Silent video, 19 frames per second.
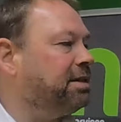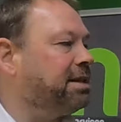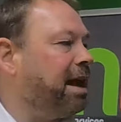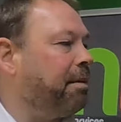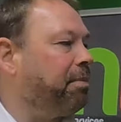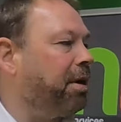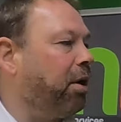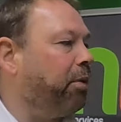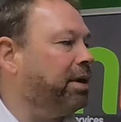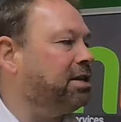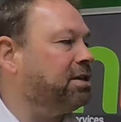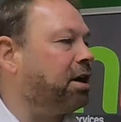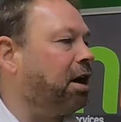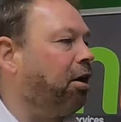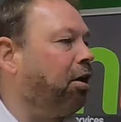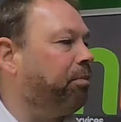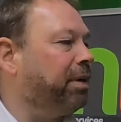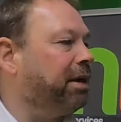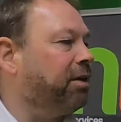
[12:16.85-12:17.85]
depot in
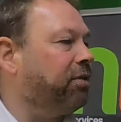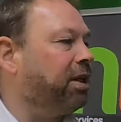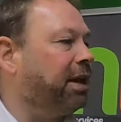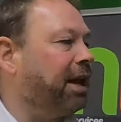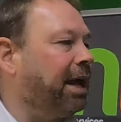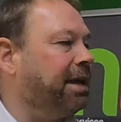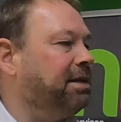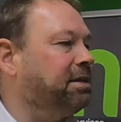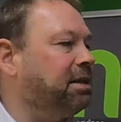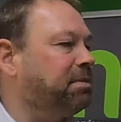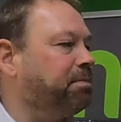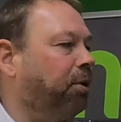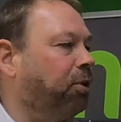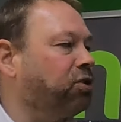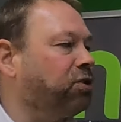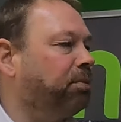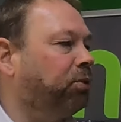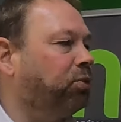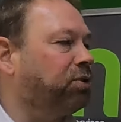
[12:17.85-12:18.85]
Derby at the latest
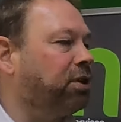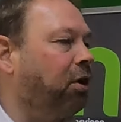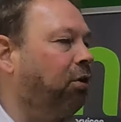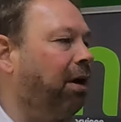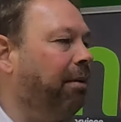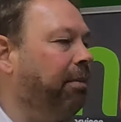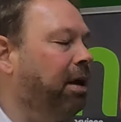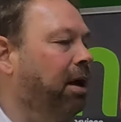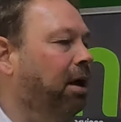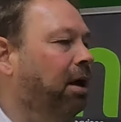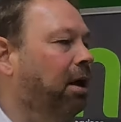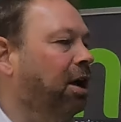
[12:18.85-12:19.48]
possible time